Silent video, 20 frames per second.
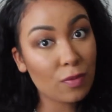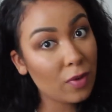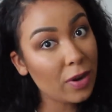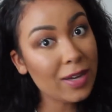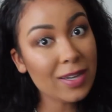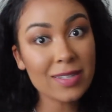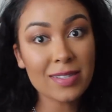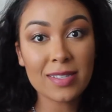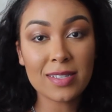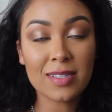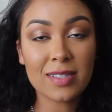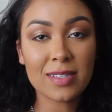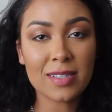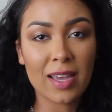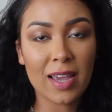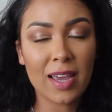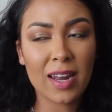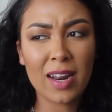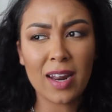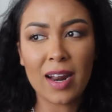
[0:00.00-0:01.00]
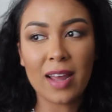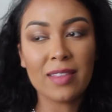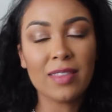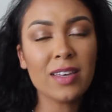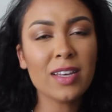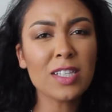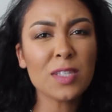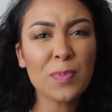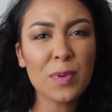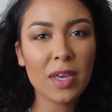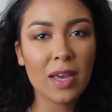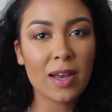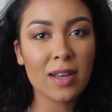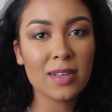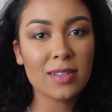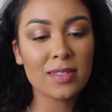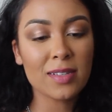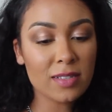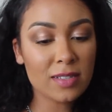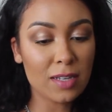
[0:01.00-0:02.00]
crazy insane. And I think it's
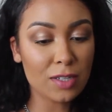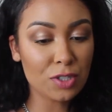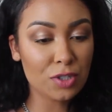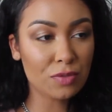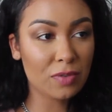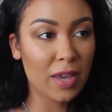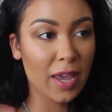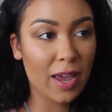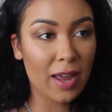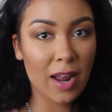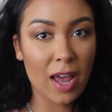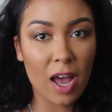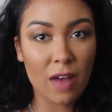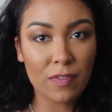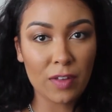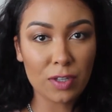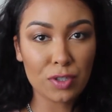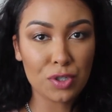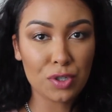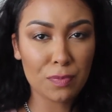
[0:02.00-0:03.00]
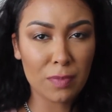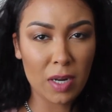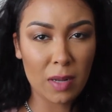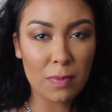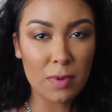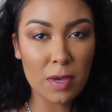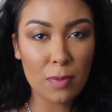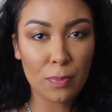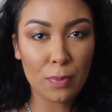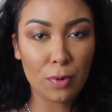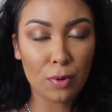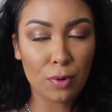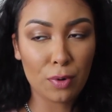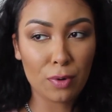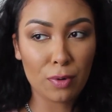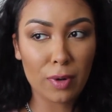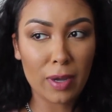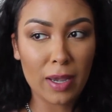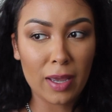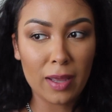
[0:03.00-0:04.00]
because since you can't have like too many
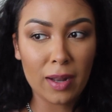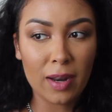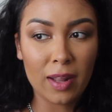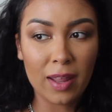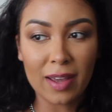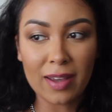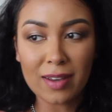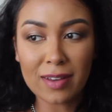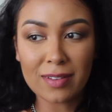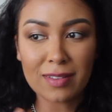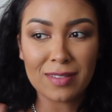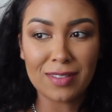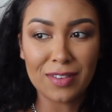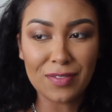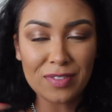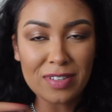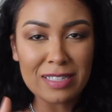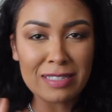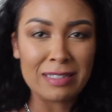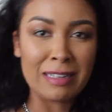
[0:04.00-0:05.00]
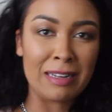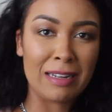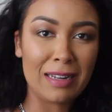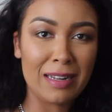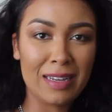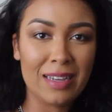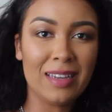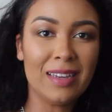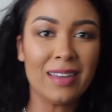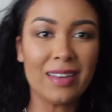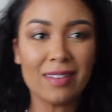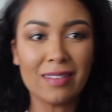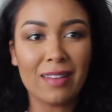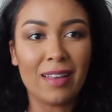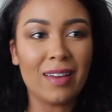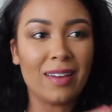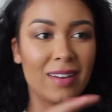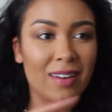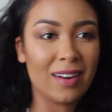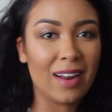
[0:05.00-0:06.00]
people in like the vicinity in
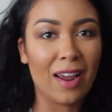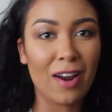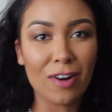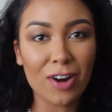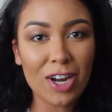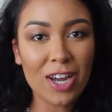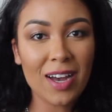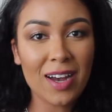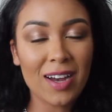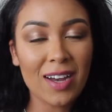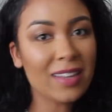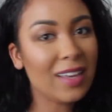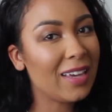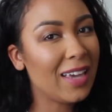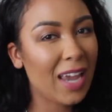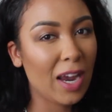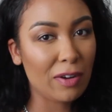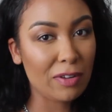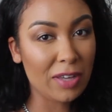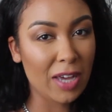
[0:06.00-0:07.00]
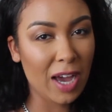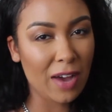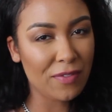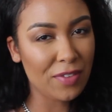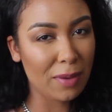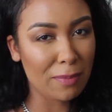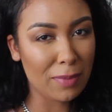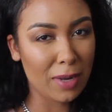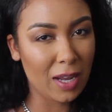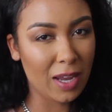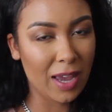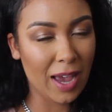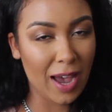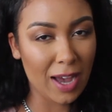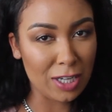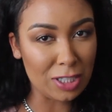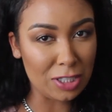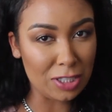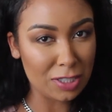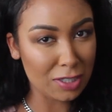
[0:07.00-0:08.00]
like an area. They can't really have that many
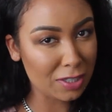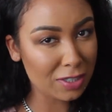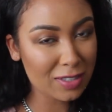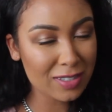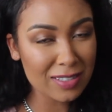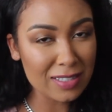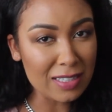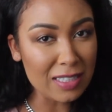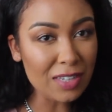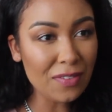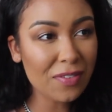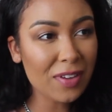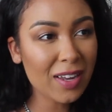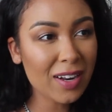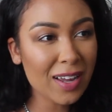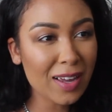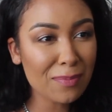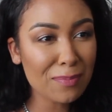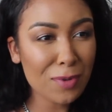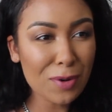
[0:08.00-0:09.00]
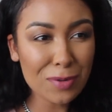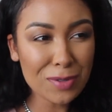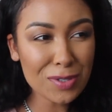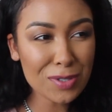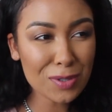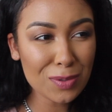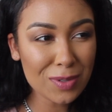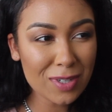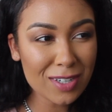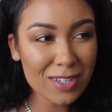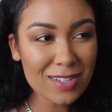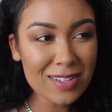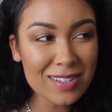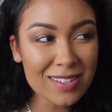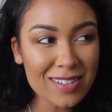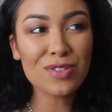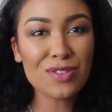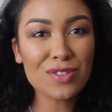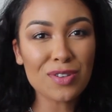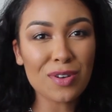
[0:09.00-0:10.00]
cashiers even at most stores.
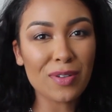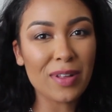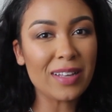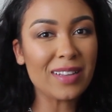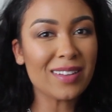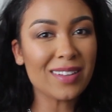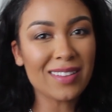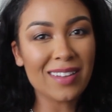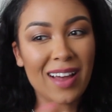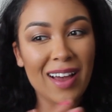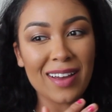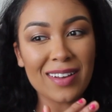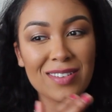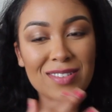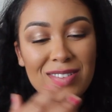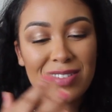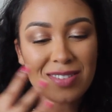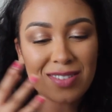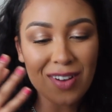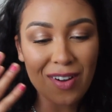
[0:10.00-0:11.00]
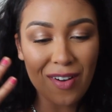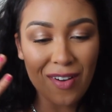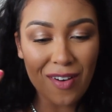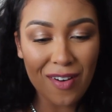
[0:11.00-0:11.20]
So like the lines